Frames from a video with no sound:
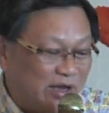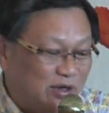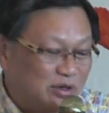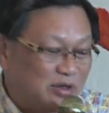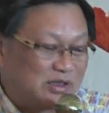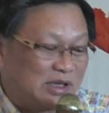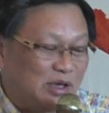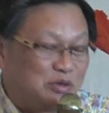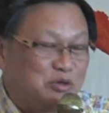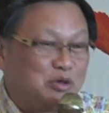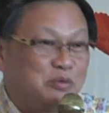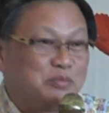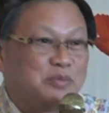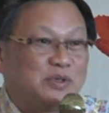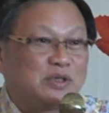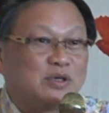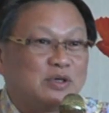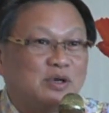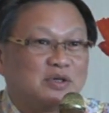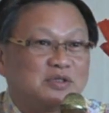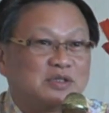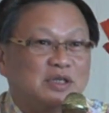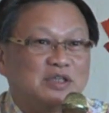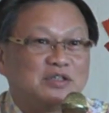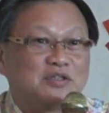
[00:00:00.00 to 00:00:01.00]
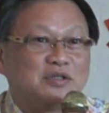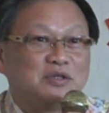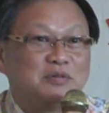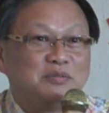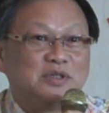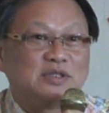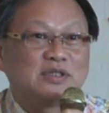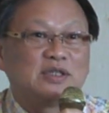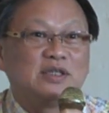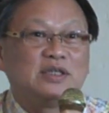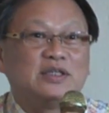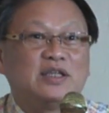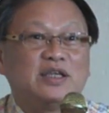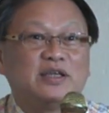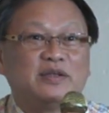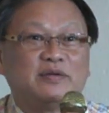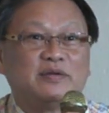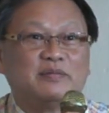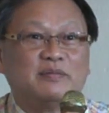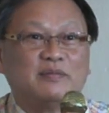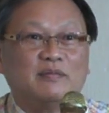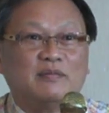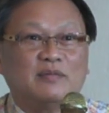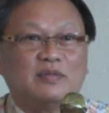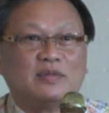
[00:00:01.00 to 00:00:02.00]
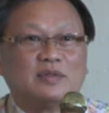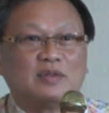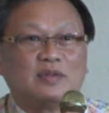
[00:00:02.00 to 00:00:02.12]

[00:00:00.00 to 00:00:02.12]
cannot tell you because it's misleading.